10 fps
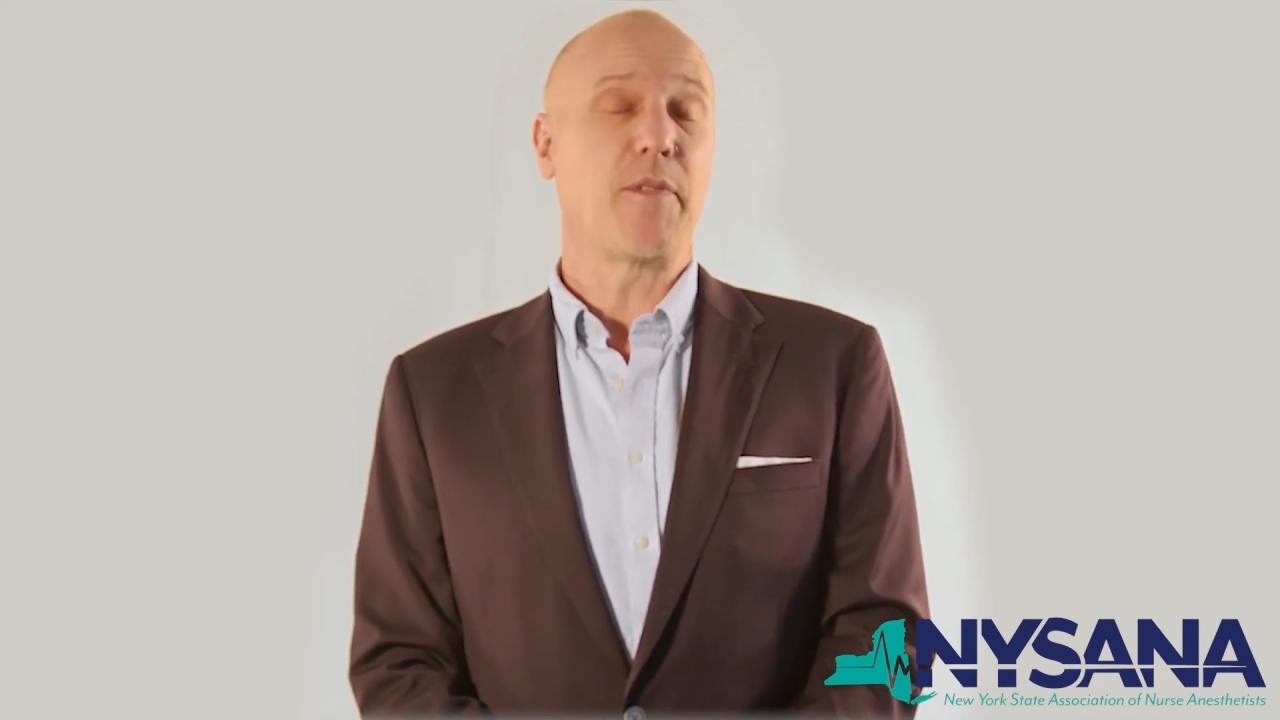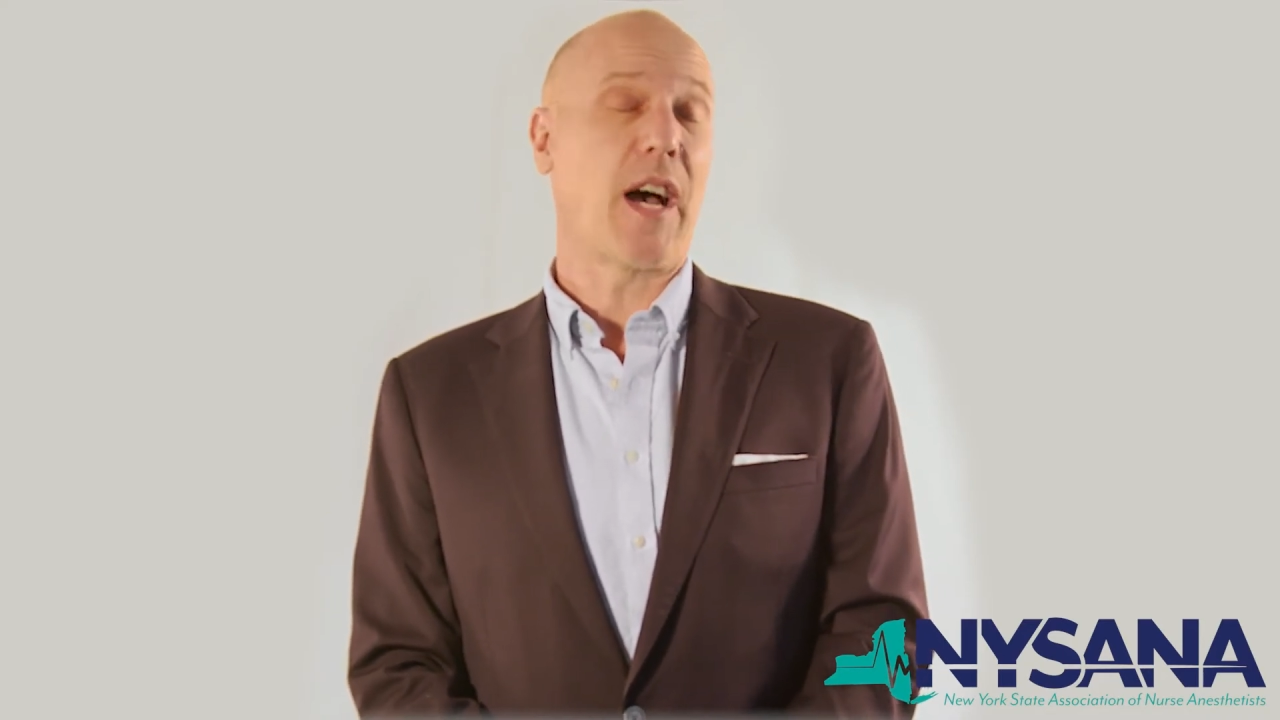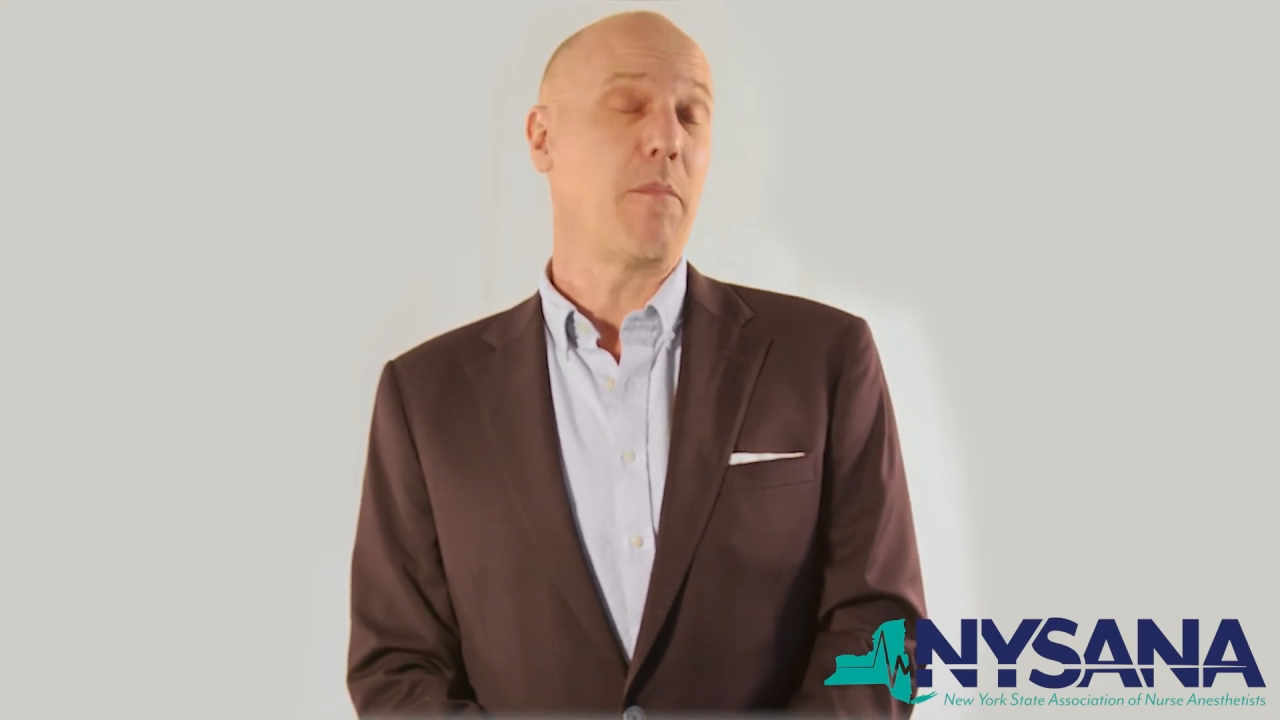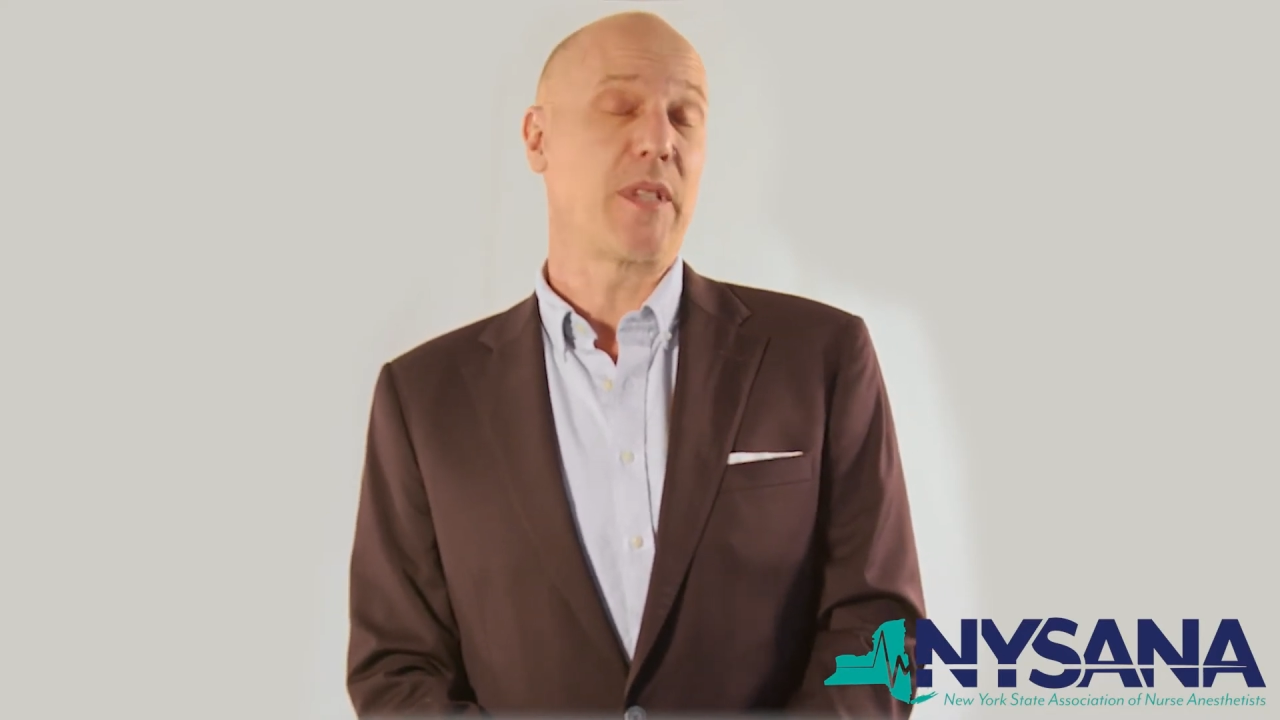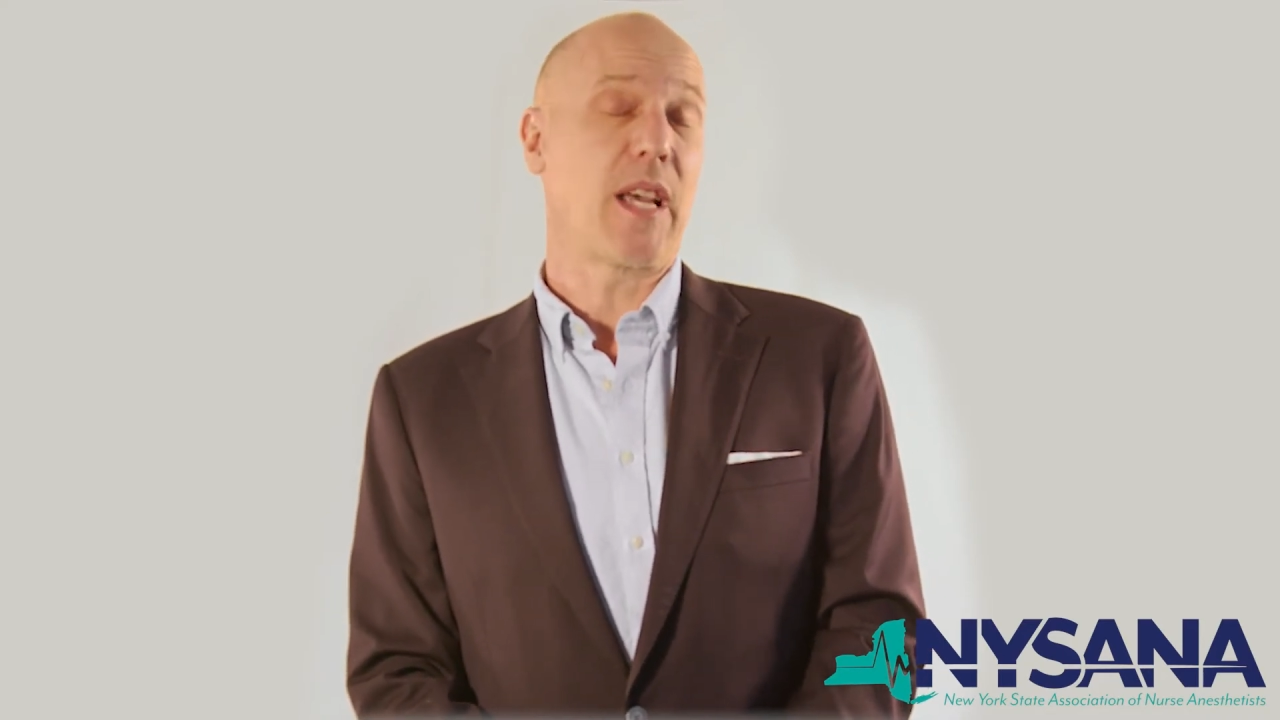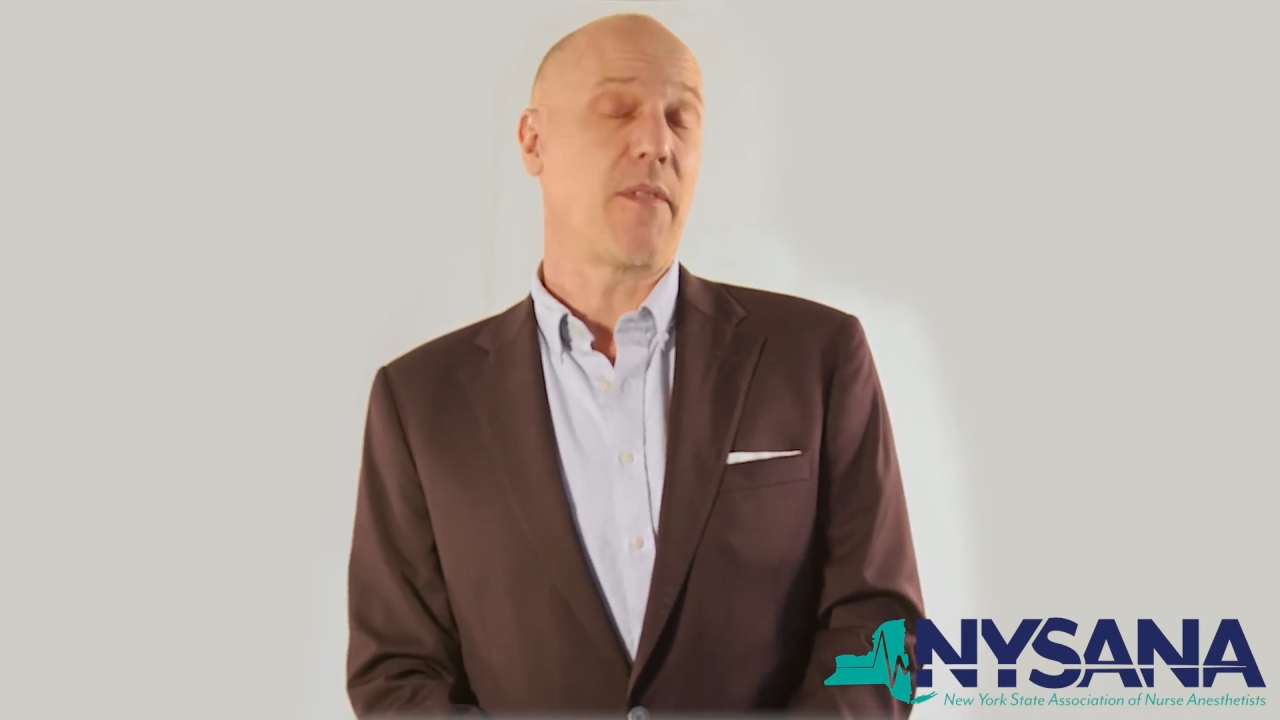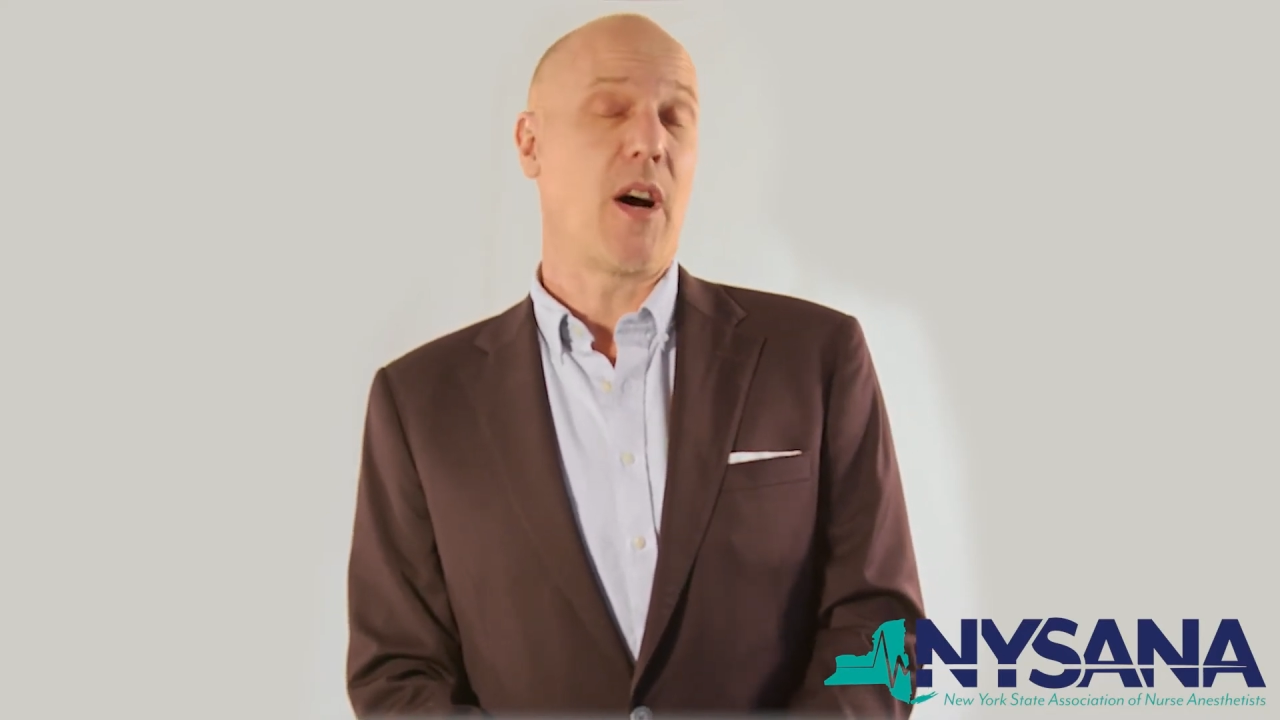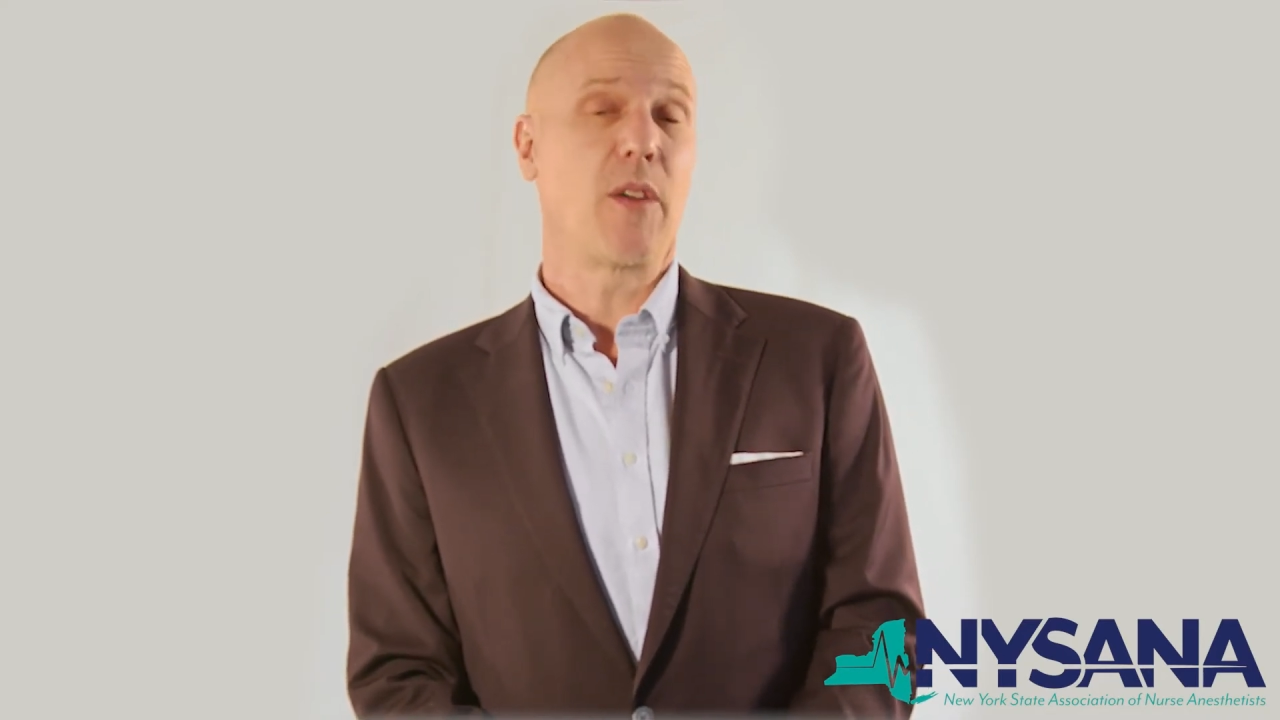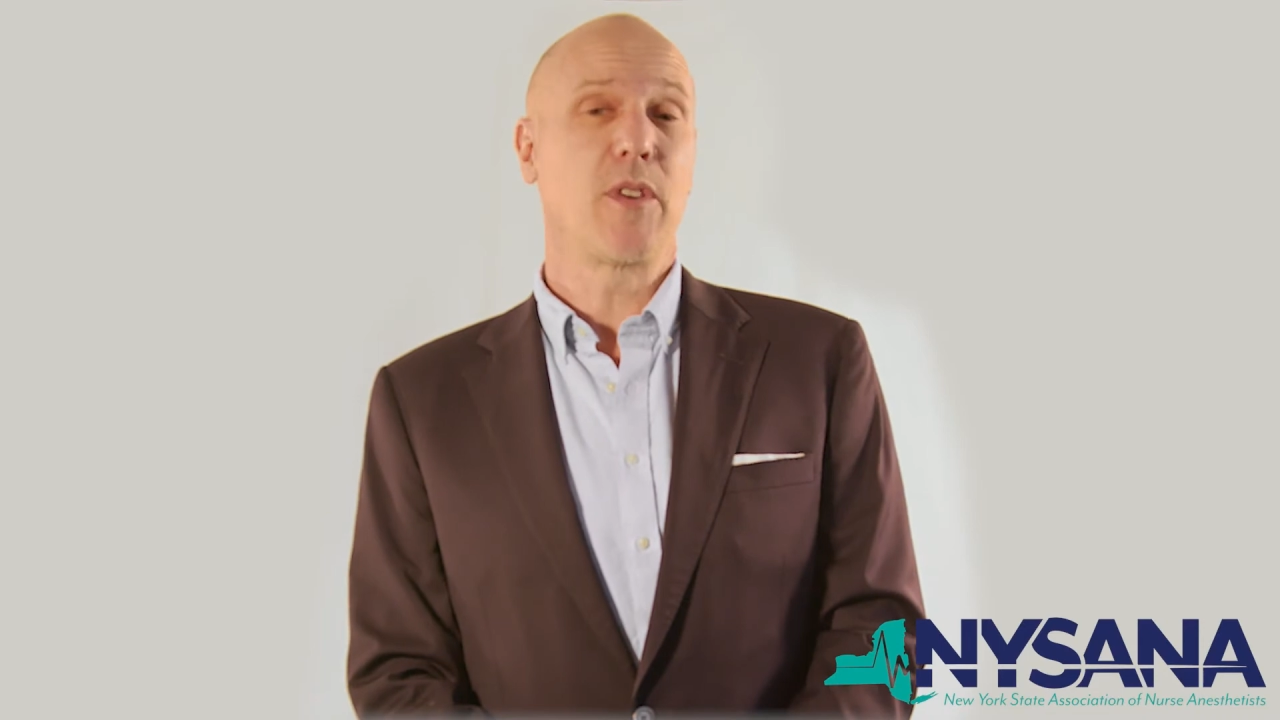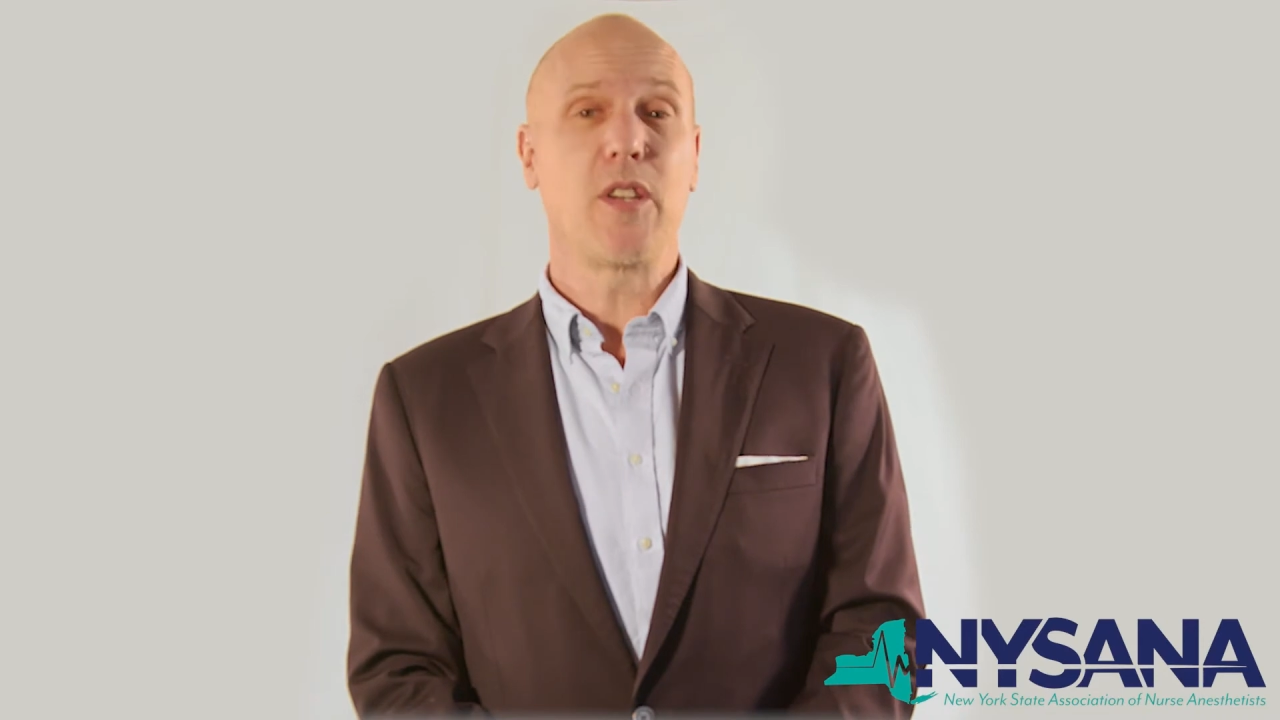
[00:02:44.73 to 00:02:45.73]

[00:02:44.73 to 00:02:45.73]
times out of 100,